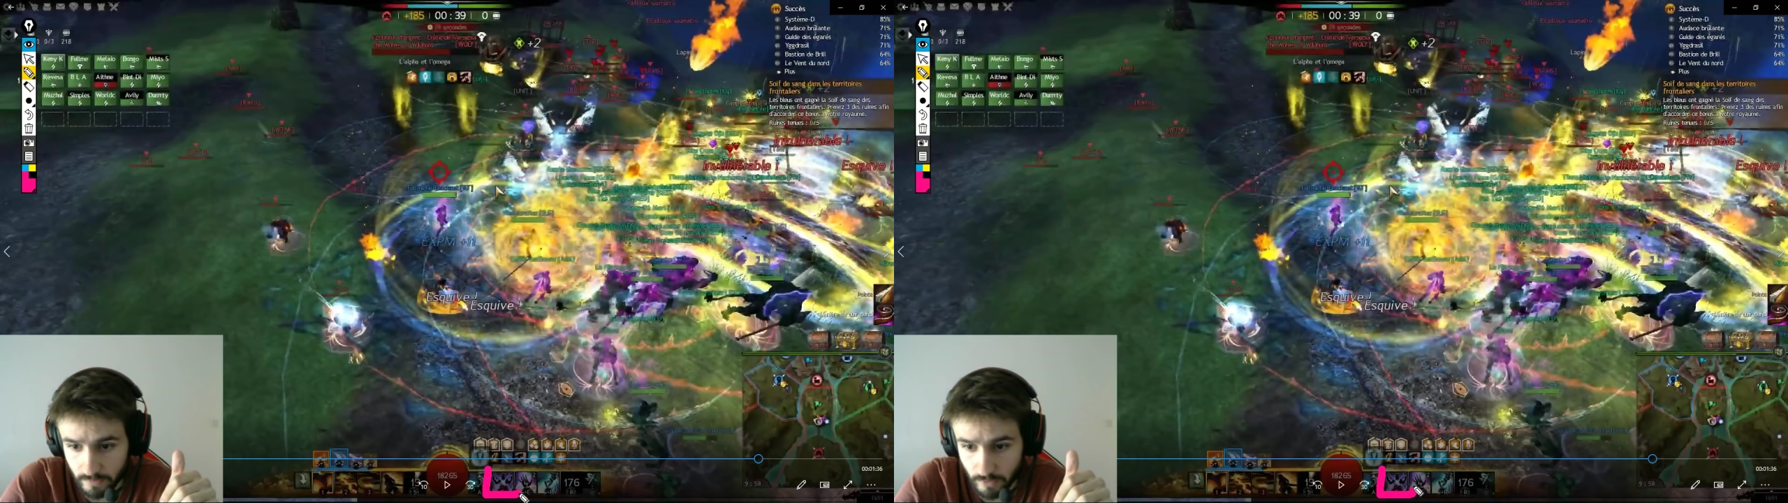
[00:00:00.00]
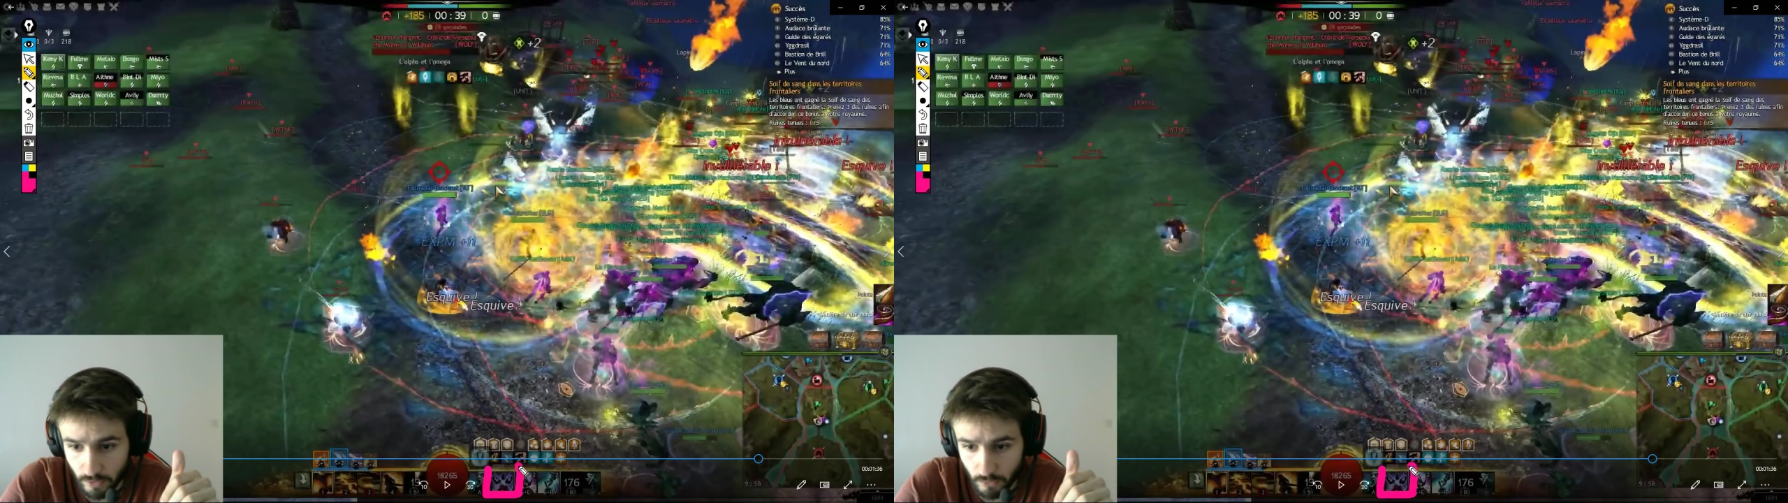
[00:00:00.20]

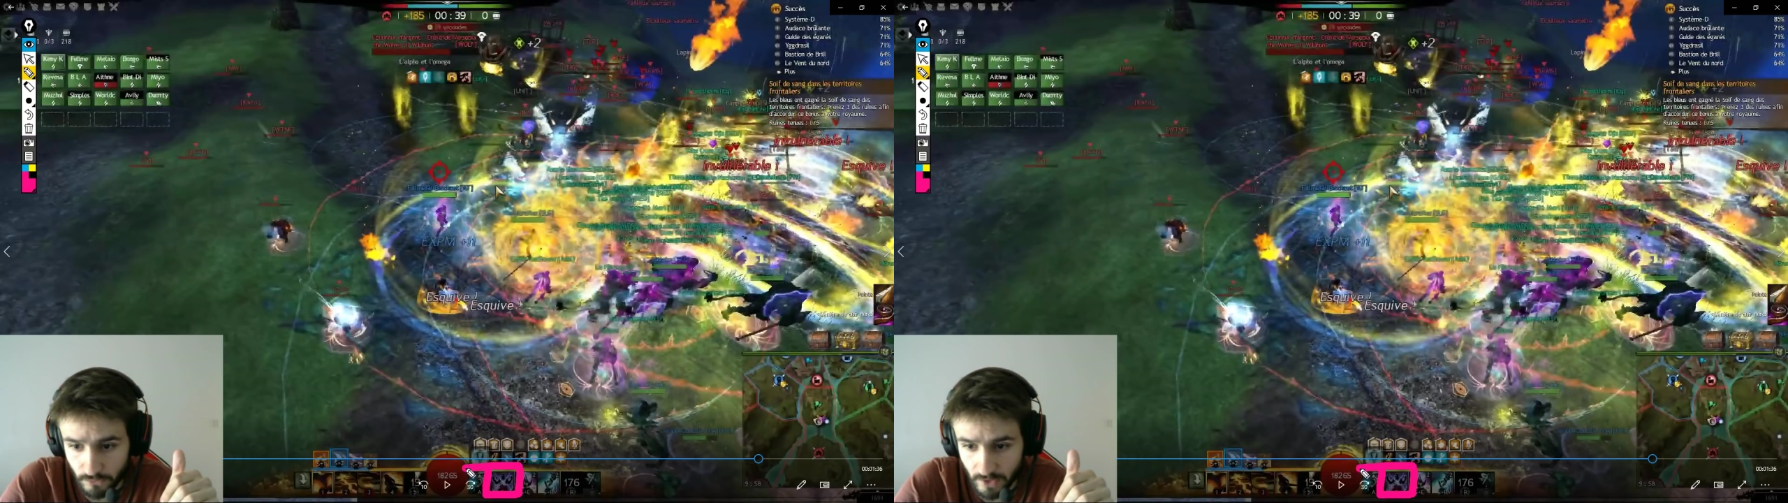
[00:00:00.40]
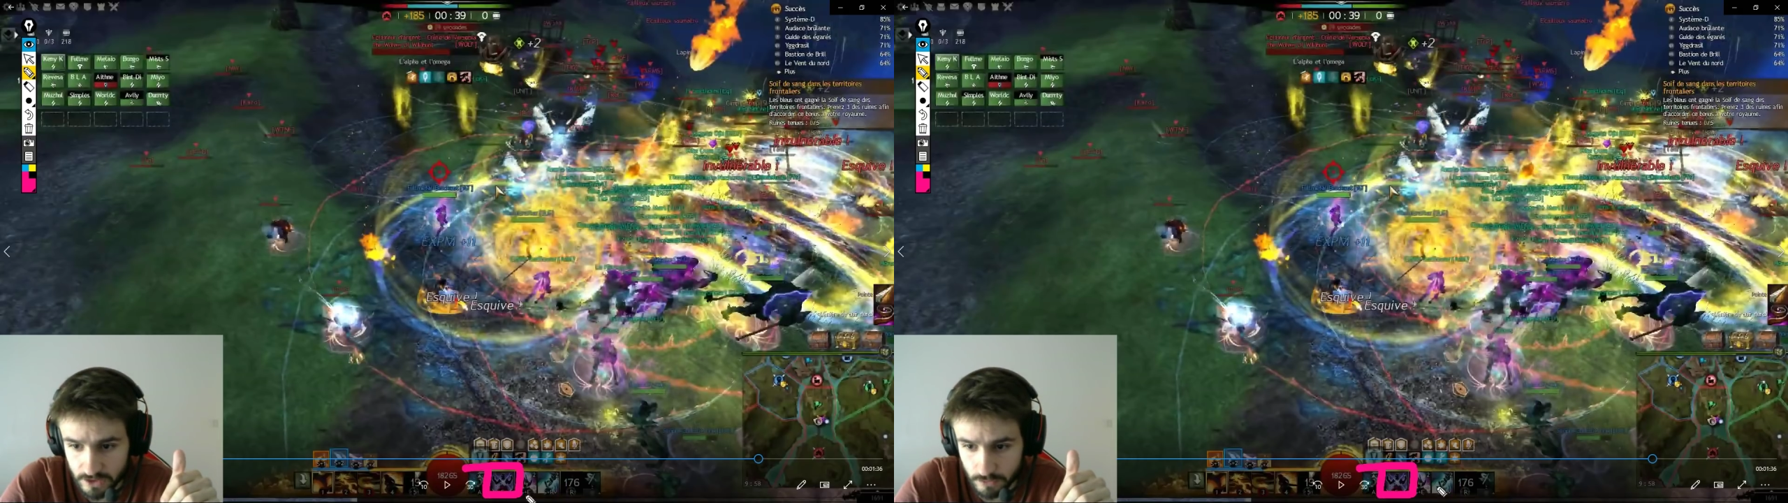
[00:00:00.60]
no
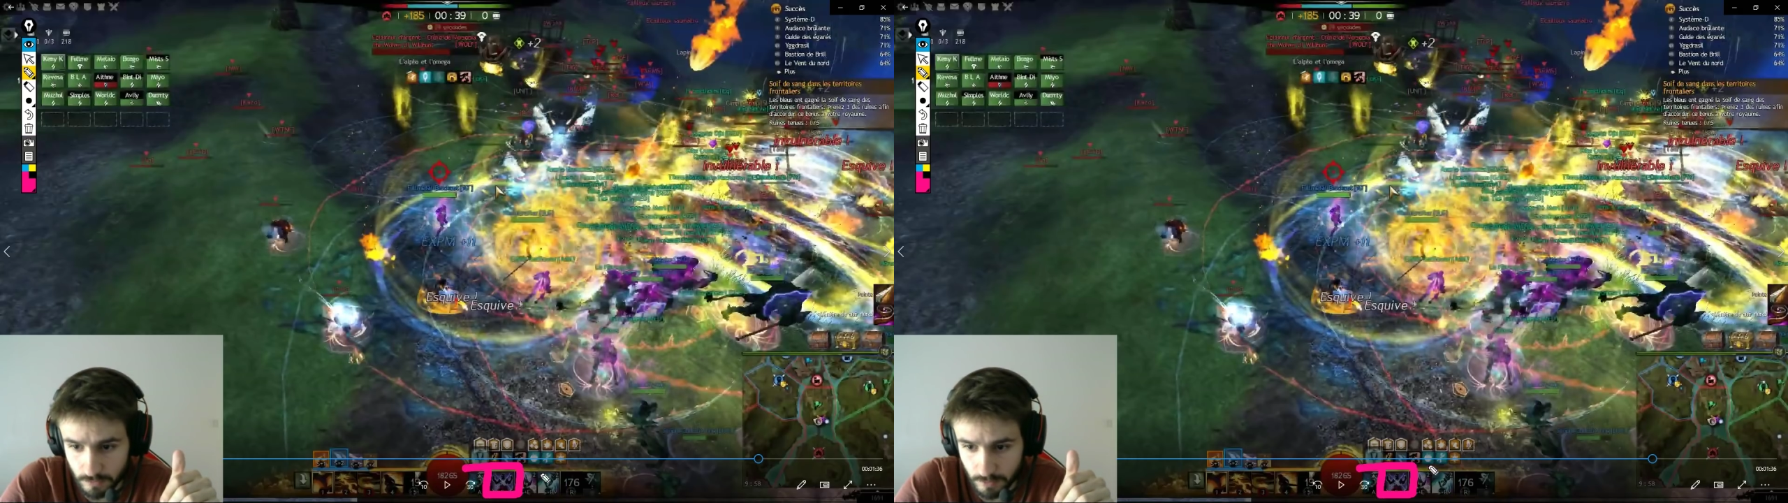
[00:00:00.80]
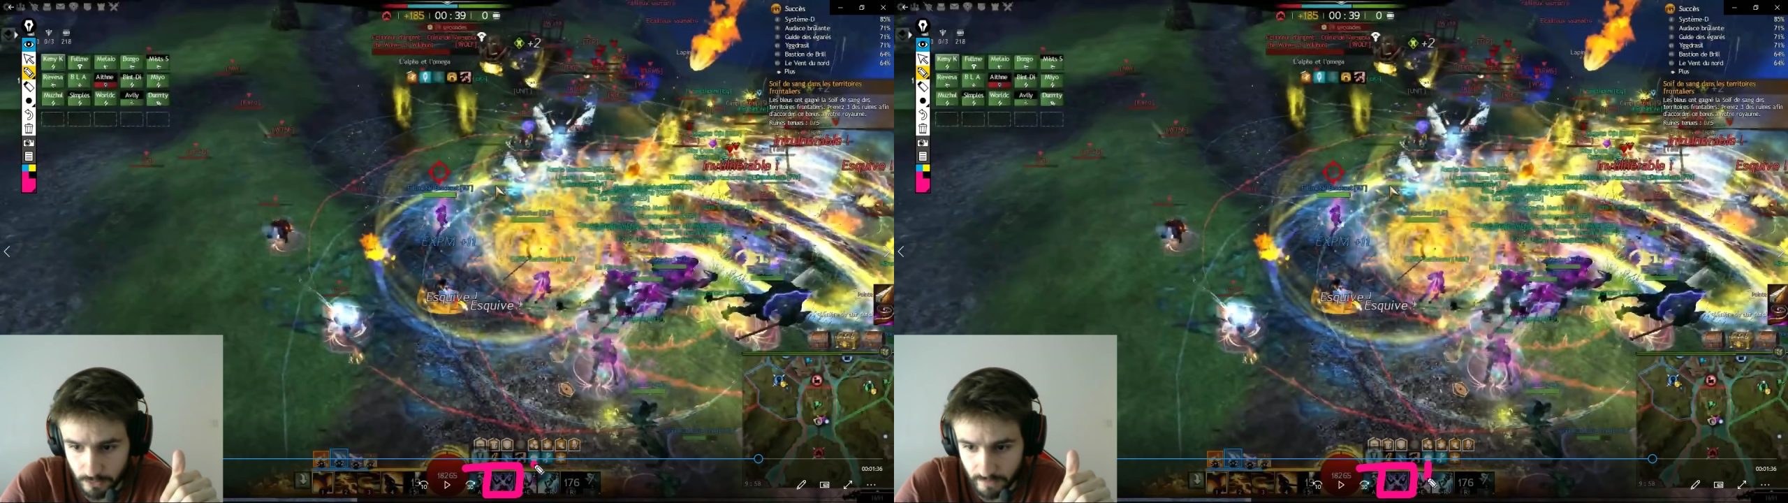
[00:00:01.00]
flash to
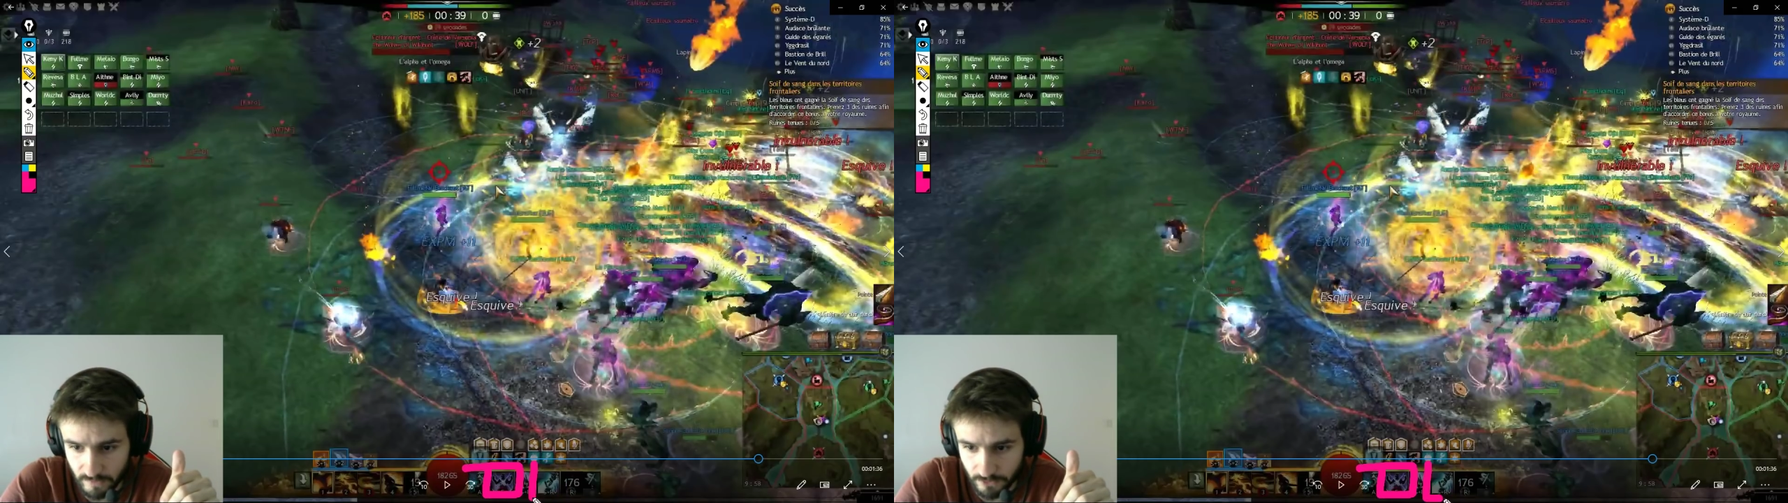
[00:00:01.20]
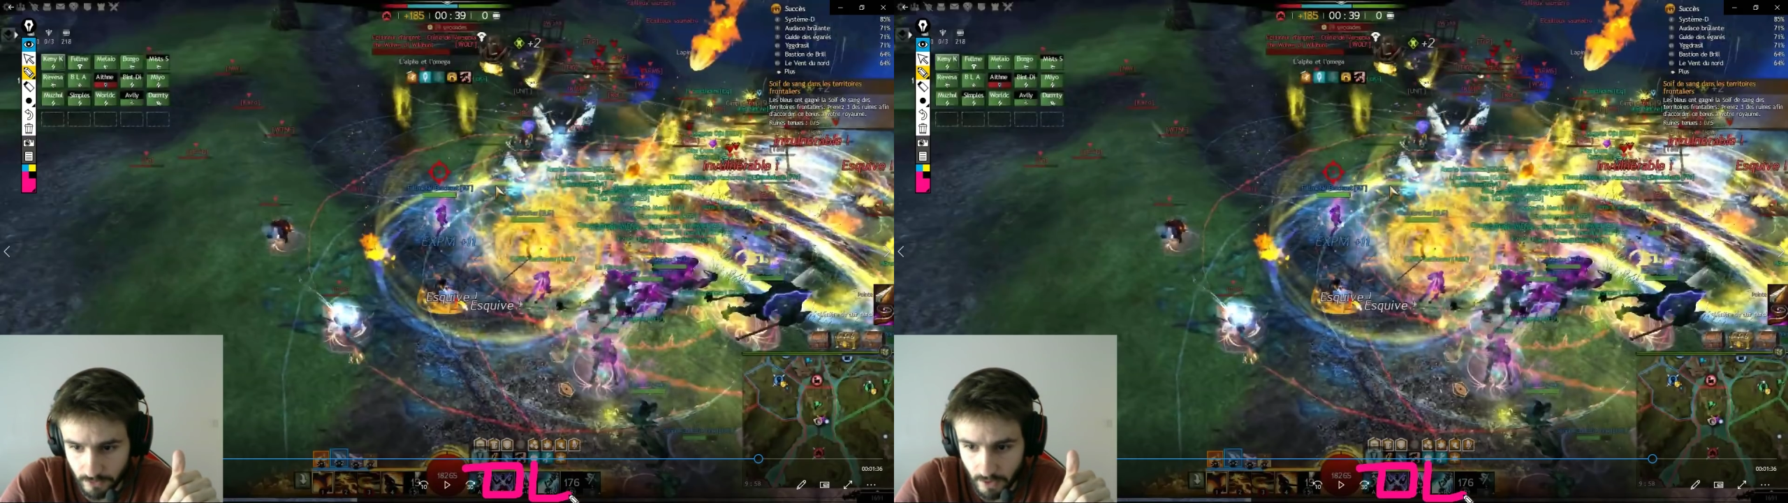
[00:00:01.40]

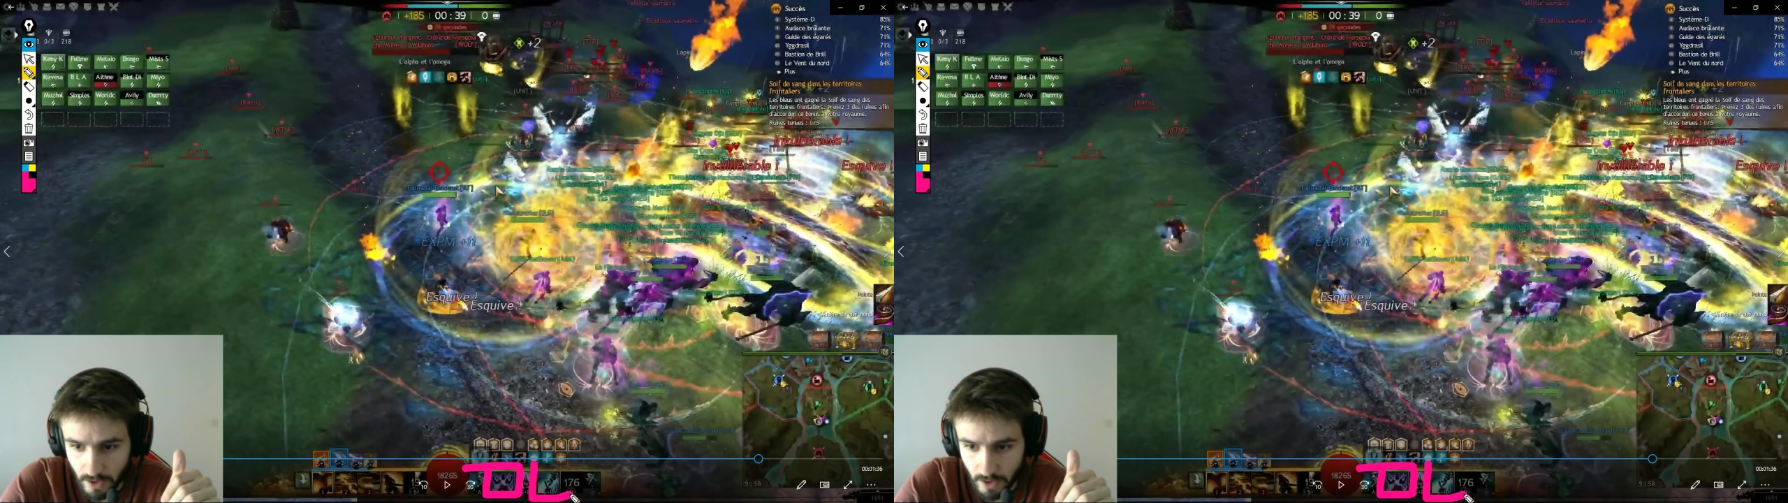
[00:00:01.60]
reposition,